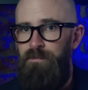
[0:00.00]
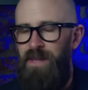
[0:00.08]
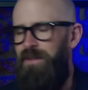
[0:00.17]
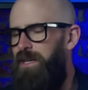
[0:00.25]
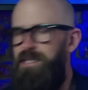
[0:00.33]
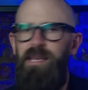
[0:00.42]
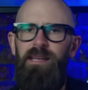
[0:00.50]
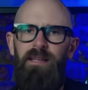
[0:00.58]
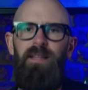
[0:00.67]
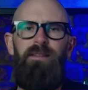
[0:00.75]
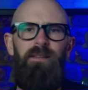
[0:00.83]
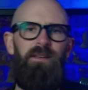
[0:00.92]
And the idea
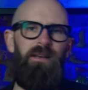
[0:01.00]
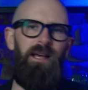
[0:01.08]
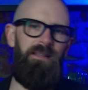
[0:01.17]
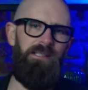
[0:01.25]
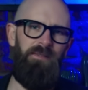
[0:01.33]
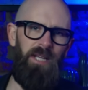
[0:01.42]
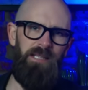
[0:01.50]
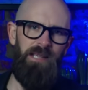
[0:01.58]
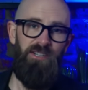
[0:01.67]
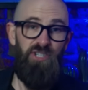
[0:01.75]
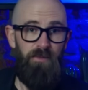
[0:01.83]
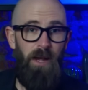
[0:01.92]
that other
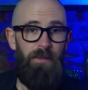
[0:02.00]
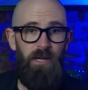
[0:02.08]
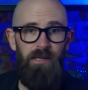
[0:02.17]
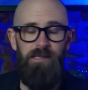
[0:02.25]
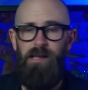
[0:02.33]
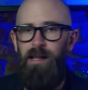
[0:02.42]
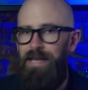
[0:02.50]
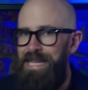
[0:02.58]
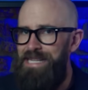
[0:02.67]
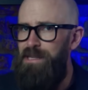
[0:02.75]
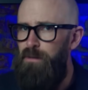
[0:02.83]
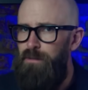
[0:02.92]
civilizations might be hostile
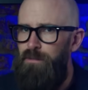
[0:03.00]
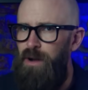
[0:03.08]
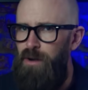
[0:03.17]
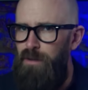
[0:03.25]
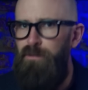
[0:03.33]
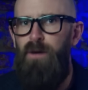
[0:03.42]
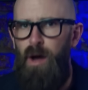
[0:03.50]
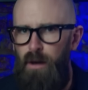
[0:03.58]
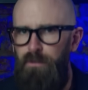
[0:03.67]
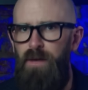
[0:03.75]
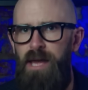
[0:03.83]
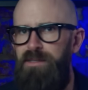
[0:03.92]
isn't very
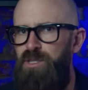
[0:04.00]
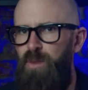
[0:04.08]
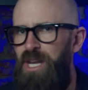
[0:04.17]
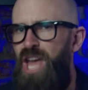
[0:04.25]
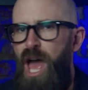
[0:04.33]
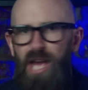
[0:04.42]
far-fetched when